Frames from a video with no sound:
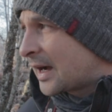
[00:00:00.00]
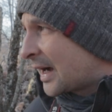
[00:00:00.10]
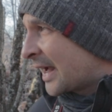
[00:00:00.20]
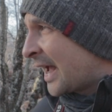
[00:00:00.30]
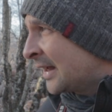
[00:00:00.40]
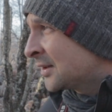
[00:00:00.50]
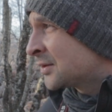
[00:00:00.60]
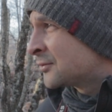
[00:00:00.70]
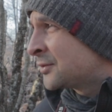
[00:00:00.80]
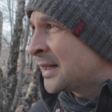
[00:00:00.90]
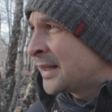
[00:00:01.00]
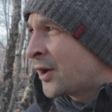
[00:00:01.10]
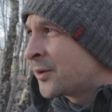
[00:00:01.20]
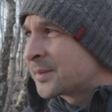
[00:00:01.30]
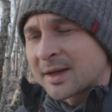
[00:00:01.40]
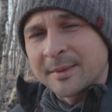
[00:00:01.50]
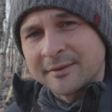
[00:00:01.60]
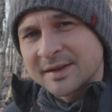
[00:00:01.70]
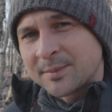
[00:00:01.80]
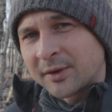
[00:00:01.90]
I had really hoped to come
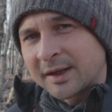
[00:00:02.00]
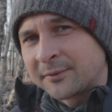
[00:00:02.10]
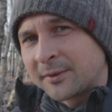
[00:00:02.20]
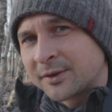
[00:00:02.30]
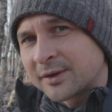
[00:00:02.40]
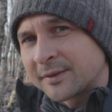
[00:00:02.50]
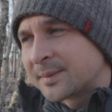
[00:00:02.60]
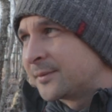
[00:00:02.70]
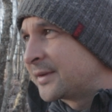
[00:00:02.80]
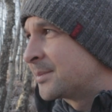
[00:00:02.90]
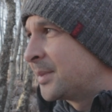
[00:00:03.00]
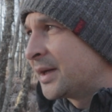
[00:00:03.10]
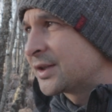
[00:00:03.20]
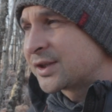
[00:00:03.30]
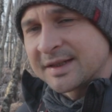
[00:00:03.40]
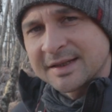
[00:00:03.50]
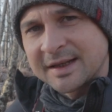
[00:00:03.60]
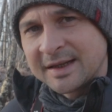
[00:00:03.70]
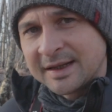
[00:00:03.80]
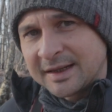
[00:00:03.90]
out this morning and photograph some of these
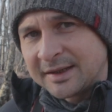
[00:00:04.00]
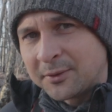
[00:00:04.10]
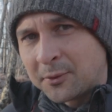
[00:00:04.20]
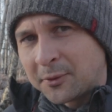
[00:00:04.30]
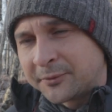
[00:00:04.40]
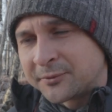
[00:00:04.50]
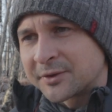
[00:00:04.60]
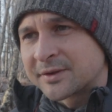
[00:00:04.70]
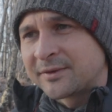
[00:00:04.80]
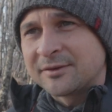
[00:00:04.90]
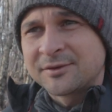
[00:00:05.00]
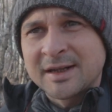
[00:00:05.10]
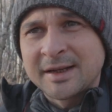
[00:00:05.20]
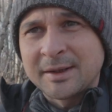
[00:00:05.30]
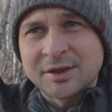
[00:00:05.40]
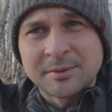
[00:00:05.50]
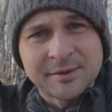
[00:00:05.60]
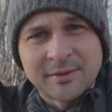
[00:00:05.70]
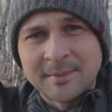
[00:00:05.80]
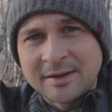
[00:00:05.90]
birches in hoarfrost. That really actually
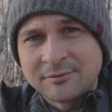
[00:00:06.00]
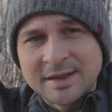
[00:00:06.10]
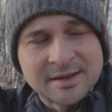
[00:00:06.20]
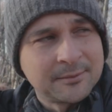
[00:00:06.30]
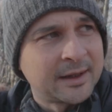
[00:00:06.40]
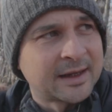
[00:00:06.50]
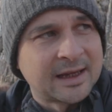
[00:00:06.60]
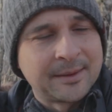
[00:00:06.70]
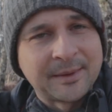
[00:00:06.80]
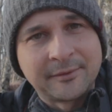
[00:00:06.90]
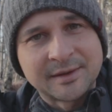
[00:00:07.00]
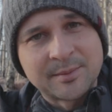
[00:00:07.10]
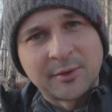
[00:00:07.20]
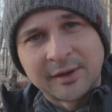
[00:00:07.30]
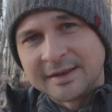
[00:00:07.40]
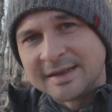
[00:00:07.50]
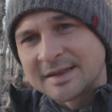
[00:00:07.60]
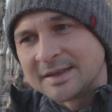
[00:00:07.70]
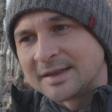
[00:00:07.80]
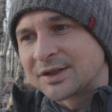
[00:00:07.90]
was the main reason why I came out this morning in
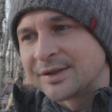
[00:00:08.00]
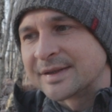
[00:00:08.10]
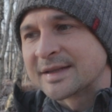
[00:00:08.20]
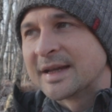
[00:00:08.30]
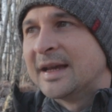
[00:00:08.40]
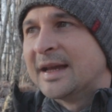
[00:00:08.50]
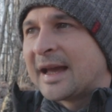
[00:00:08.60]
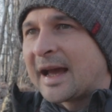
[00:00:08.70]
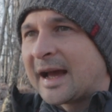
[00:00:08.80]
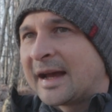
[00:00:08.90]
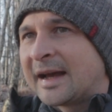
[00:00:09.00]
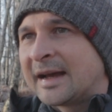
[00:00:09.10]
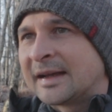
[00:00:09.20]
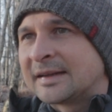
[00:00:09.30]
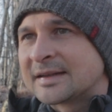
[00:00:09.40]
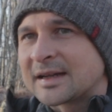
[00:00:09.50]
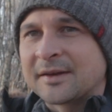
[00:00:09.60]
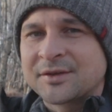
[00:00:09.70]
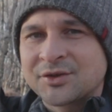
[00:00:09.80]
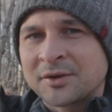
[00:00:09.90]
these conditions. And
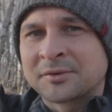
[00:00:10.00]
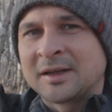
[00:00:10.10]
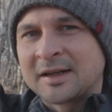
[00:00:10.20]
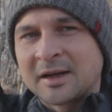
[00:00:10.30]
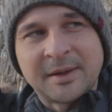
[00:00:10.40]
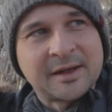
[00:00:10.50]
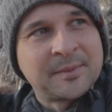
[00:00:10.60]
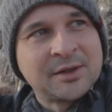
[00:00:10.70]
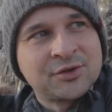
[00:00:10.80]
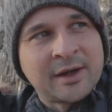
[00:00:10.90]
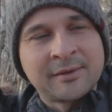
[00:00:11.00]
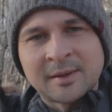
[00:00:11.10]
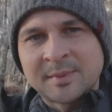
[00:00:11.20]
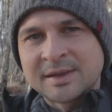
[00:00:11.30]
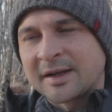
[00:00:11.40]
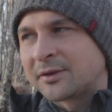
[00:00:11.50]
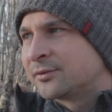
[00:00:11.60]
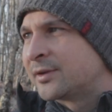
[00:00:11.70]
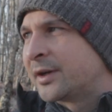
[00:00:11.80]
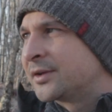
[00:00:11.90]
I've struggled a little bit. I've been driving up and down
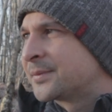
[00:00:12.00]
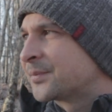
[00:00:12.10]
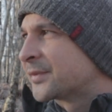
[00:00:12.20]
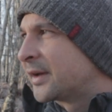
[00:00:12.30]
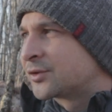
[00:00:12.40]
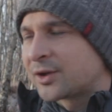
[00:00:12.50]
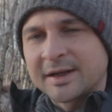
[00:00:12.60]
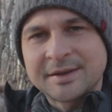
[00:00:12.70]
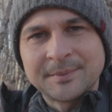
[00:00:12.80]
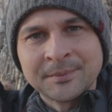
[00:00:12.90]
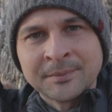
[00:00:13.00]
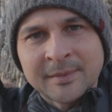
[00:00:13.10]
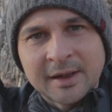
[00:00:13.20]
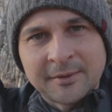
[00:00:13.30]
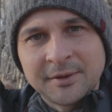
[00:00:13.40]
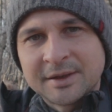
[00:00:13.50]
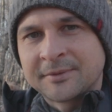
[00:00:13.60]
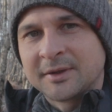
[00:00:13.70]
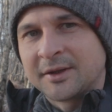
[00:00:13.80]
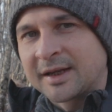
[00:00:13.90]
the road. I've tried a few
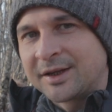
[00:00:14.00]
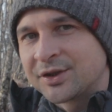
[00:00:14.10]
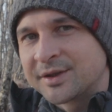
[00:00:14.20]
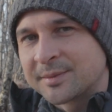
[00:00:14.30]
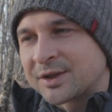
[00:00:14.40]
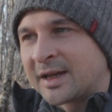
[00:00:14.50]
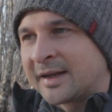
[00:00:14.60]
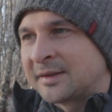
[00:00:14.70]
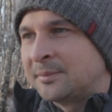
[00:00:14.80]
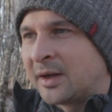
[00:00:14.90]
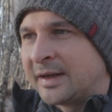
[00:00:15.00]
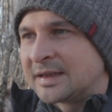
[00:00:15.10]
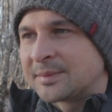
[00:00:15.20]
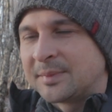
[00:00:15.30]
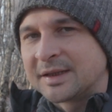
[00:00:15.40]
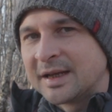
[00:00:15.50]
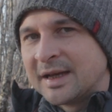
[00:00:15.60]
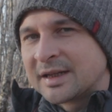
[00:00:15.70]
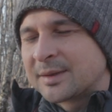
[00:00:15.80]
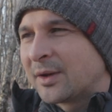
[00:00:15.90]
different locations which I had in mind, but
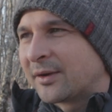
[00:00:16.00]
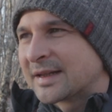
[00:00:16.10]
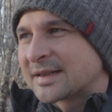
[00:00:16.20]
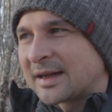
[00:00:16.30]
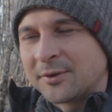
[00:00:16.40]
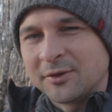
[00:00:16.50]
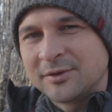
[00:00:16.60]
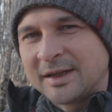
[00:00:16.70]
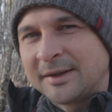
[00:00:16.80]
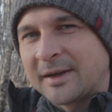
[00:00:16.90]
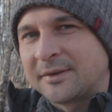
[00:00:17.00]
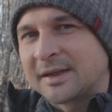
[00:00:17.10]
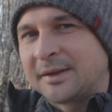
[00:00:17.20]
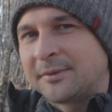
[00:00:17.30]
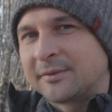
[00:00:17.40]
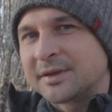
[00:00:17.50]
to be honest, I've not really found anything